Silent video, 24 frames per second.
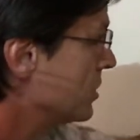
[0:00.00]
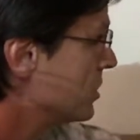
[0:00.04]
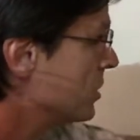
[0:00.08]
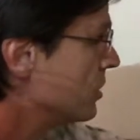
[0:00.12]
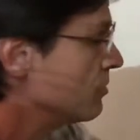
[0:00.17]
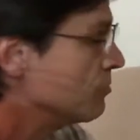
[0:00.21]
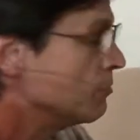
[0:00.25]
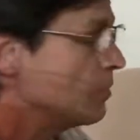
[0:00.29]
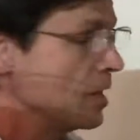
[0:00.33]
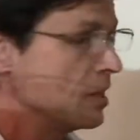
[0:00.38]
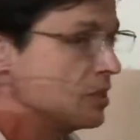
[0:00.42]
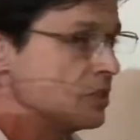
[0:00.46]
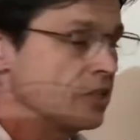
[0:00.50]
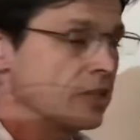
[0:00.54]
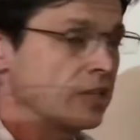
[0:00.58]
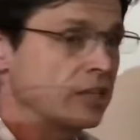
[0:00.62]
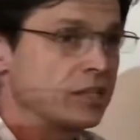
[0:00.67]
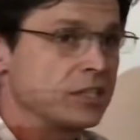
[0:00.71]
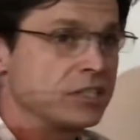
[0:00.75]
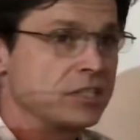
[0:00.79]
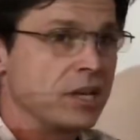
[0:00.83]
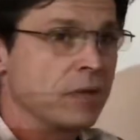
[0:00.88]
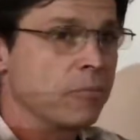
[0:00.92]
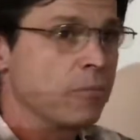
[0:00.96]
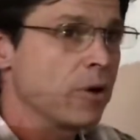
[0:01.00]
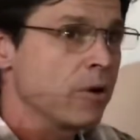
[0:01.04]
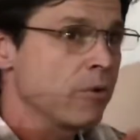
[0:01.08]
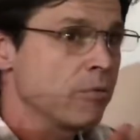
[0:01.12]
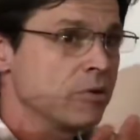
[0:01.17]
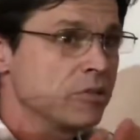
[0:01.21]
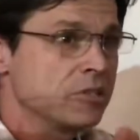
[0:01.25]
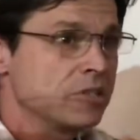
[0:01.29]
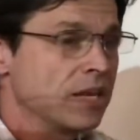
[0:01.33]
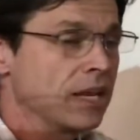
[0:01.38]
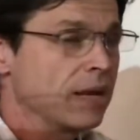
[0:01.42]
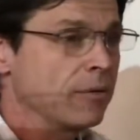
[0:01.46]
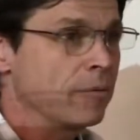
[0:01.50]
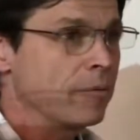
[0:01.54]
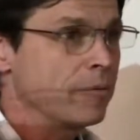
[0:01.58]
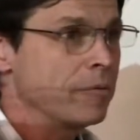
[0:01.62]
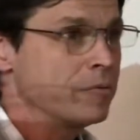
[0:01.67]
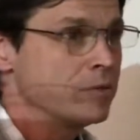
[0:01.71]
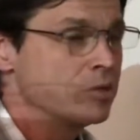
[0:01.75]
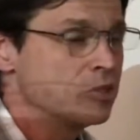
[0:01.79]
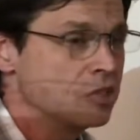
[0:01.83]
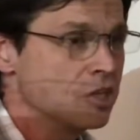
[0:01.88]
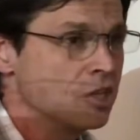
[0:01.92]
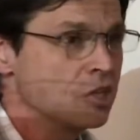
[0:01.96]
and basically same way we'd say maybe
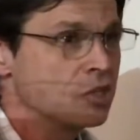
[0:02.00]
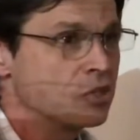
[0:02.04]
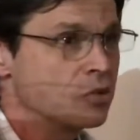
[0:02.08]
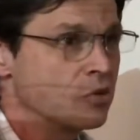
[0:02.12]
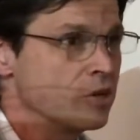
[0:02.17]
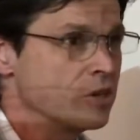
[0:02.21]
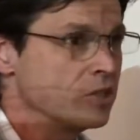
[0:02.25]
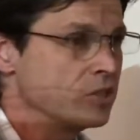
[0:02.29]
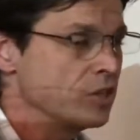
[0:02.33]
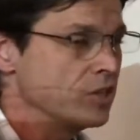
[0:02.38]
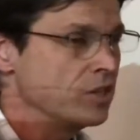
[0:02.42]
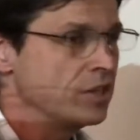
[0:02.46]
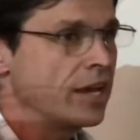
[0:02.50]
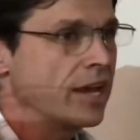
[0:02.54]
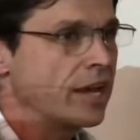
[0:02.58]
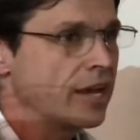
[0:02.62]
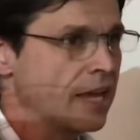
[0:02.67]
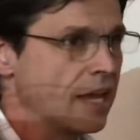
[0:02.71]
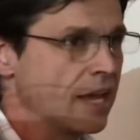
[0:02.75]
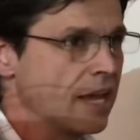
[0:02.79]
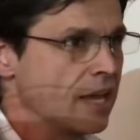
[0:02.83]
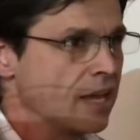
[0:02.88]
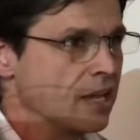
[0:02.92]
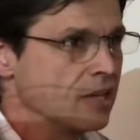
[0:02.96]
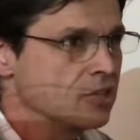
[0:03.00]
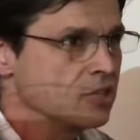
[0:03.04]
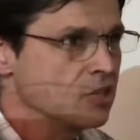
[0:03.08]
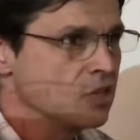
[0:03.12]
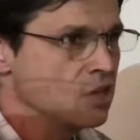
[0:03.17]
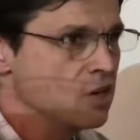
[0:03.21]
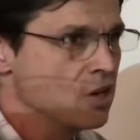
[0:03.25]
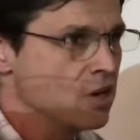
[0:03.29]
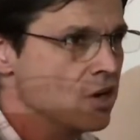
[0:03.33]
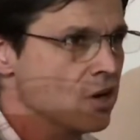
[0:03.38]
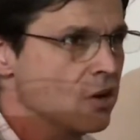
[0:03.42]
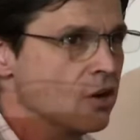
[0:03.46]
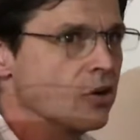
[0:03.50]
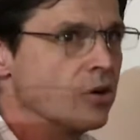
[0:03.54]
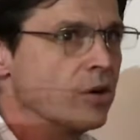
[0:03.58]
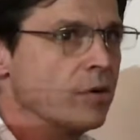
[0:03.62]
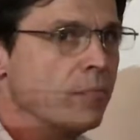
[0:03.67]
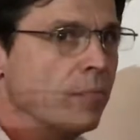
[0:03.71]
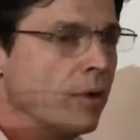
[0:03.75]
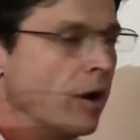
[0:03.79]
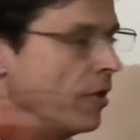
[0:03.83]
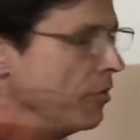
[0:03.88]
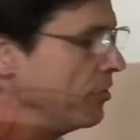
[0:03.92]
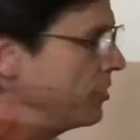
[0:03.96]
centuries and decades and year and
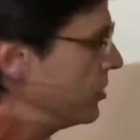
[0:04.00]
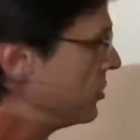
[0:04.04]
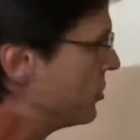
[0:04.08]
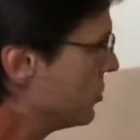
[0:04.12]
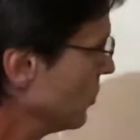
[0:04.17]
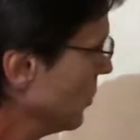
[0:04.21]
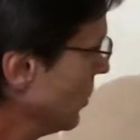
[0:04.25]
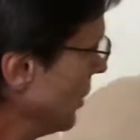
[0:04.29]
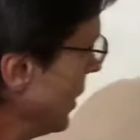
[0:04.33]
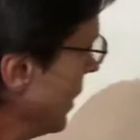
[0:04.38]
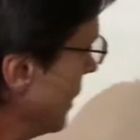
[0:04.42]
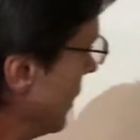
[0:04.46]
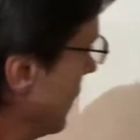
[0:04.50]
month and so on like